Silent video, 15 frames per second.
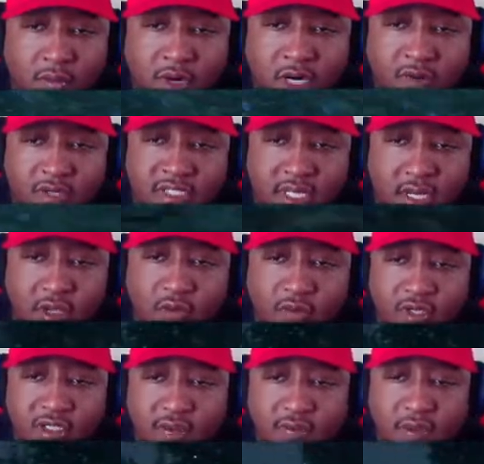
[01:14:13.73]
Bro, what's up? You
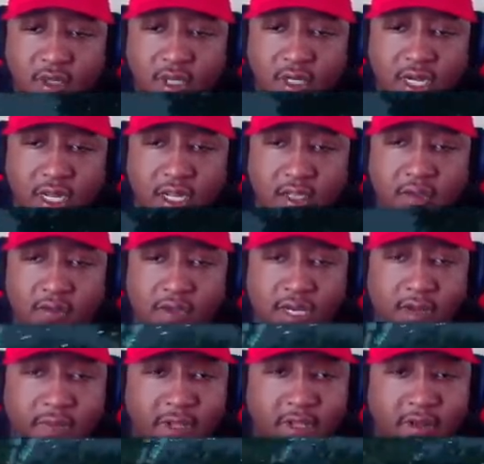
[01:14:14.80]
want some? Nah, you,
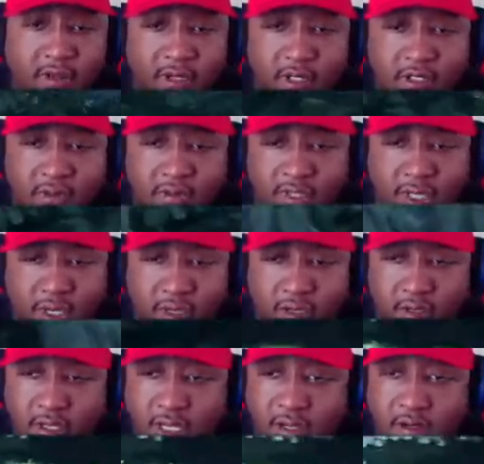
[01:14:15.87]
never mind. You look soft.
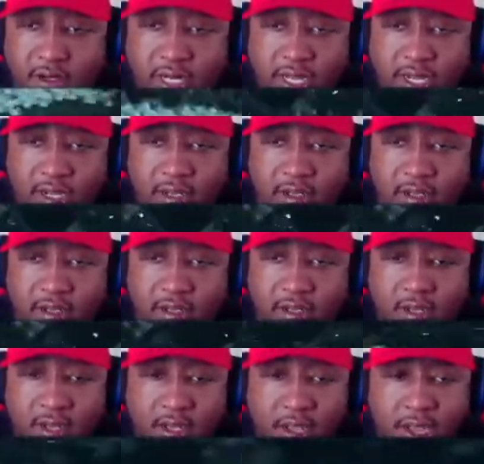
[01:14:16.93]
I don't like.
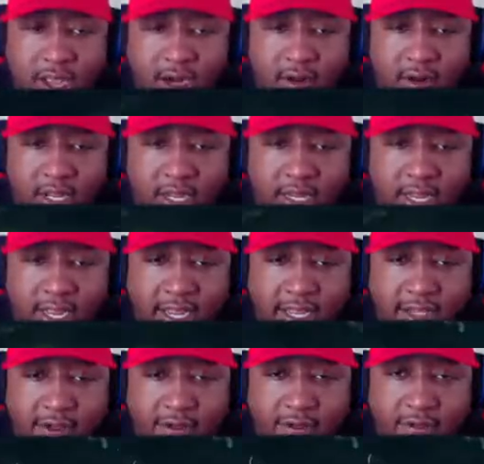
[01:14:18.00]
I don't like that
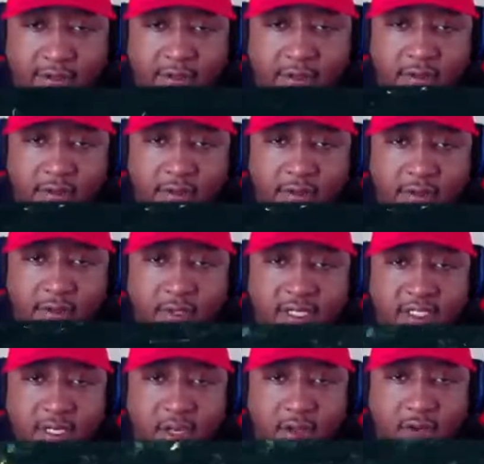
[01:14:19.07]
angle.
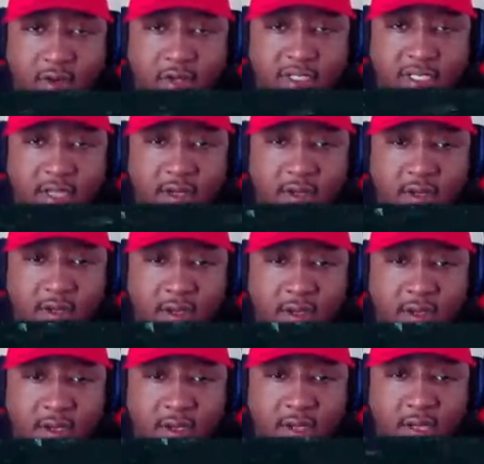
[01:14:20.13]
What's up? You want some?
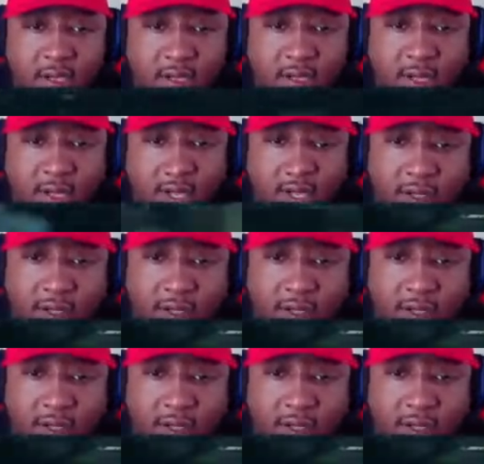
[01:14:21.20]
Nah.